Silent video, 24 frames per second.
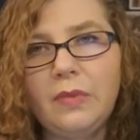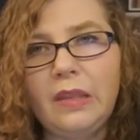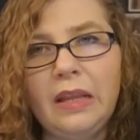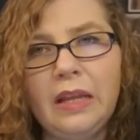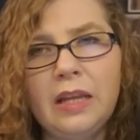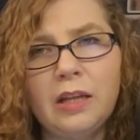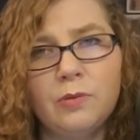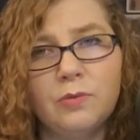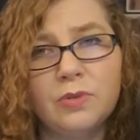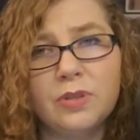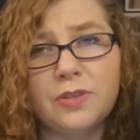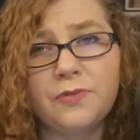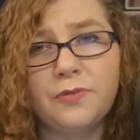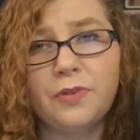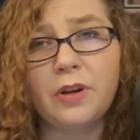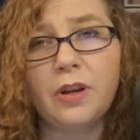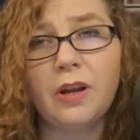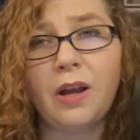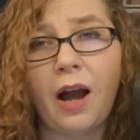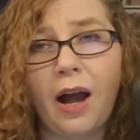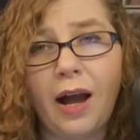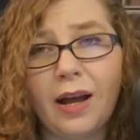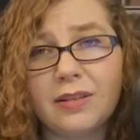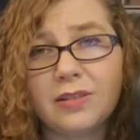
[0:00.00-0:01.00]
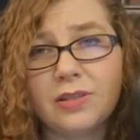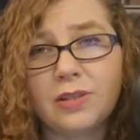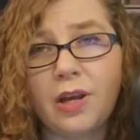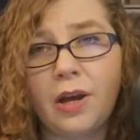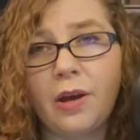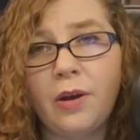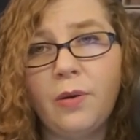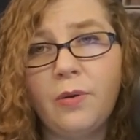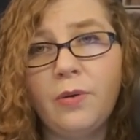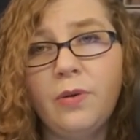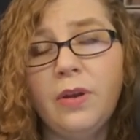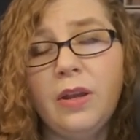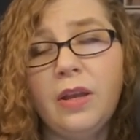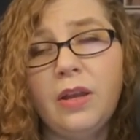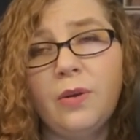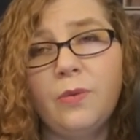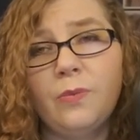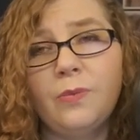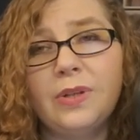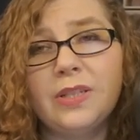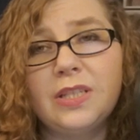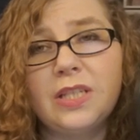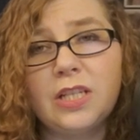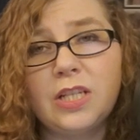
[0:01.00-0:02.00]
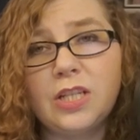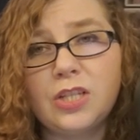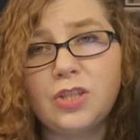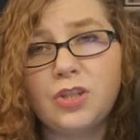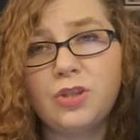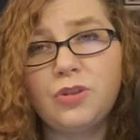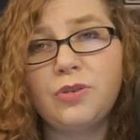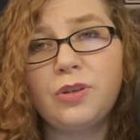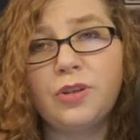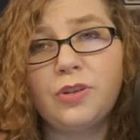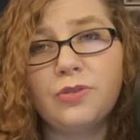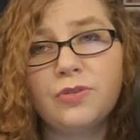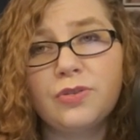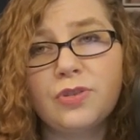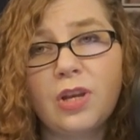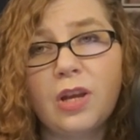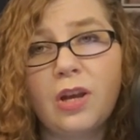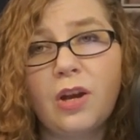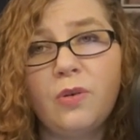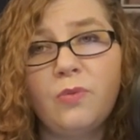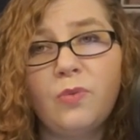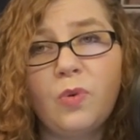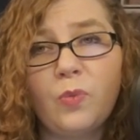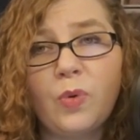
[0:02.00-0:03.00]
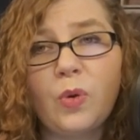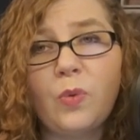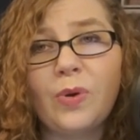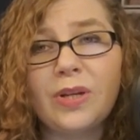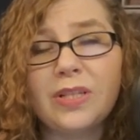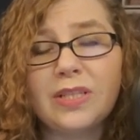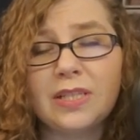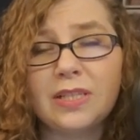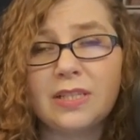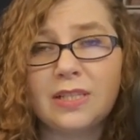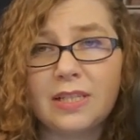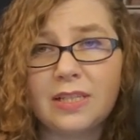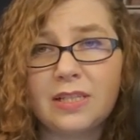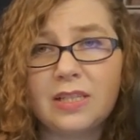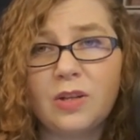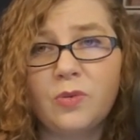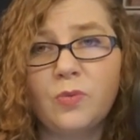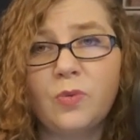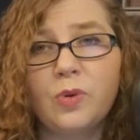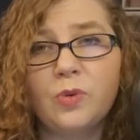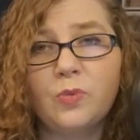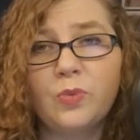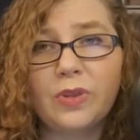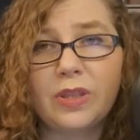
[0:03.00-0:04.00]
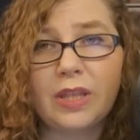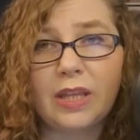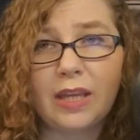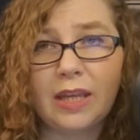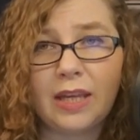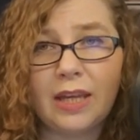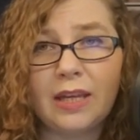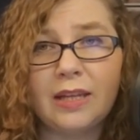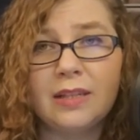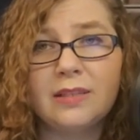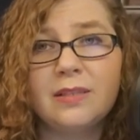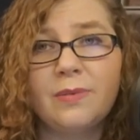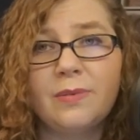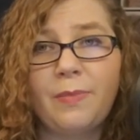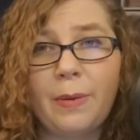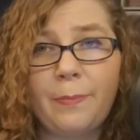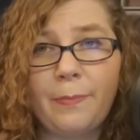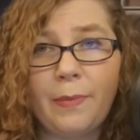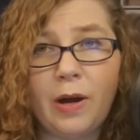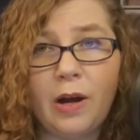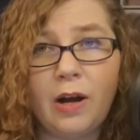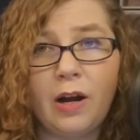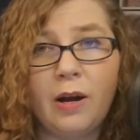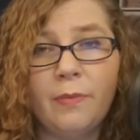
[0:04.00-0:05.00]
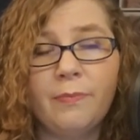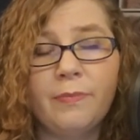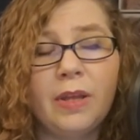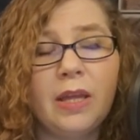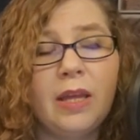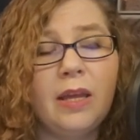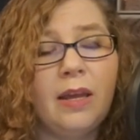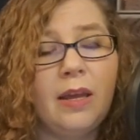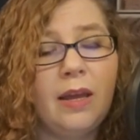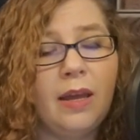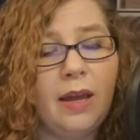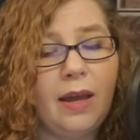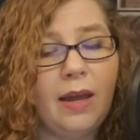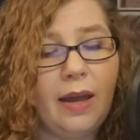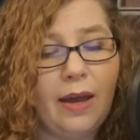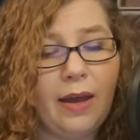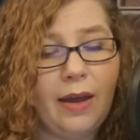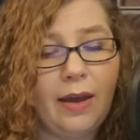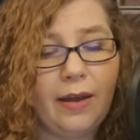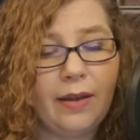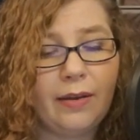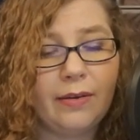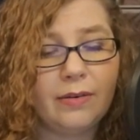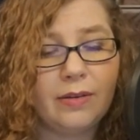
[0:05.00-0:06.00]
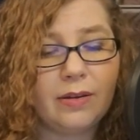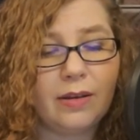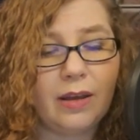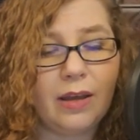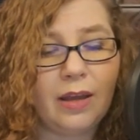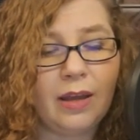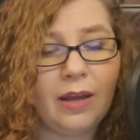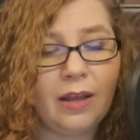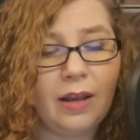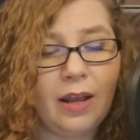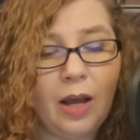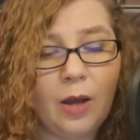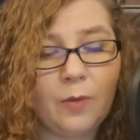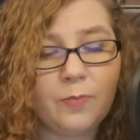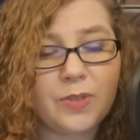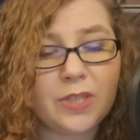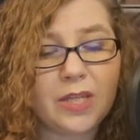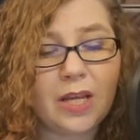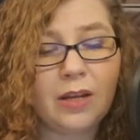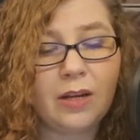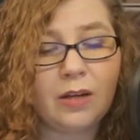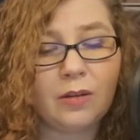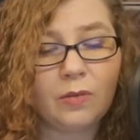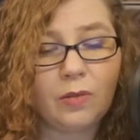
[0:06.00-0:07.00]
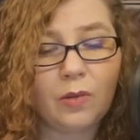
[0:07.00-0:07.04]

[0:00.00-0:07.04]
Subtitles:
It was for Costco. We did it 2 years ago when we went to Disney World with the kids and my mom, and it helped out a